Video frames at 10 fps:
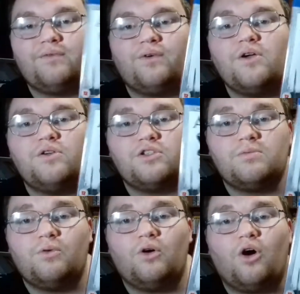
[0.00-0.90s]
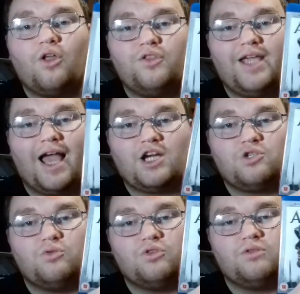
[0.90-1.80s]
focused more on the
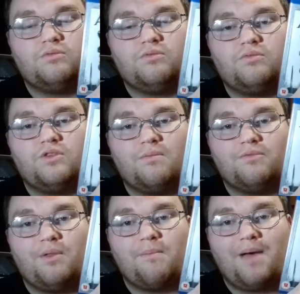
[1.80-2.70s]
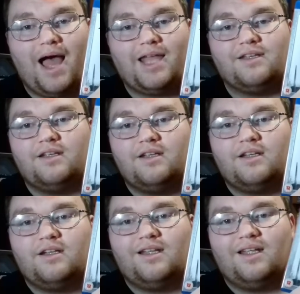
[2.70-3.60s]
actual the man
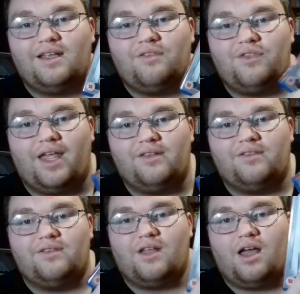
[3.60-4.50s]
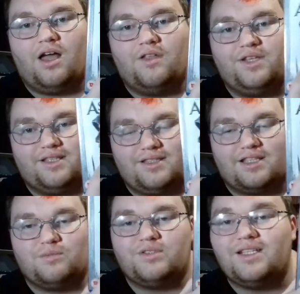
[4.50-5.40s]
than the
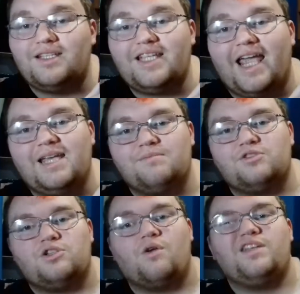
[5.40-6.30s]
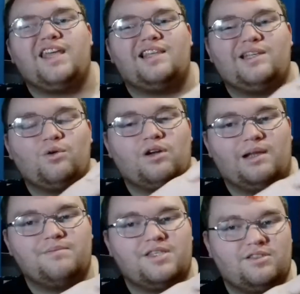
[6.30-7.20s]
assassin. Whereas in the games, you only get little
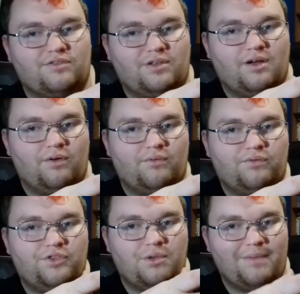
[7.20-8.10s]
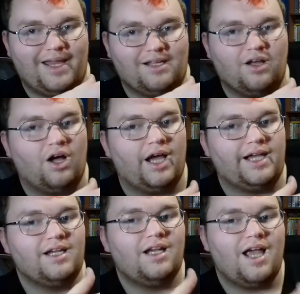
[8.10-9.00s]
glimpses of the main
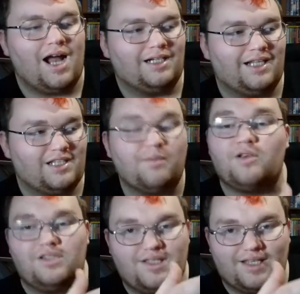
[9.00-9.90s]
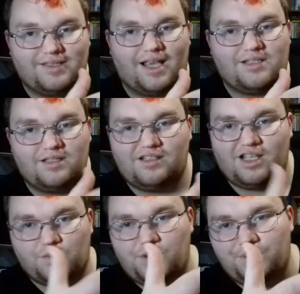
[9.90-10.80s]
guy, and then it's mostly the assassins.
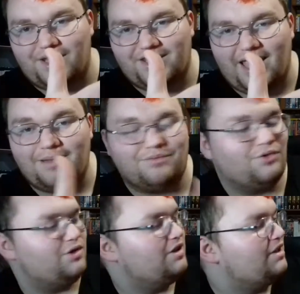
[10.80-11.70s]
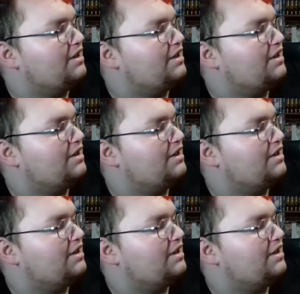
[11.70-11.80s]
That's what you play the game for.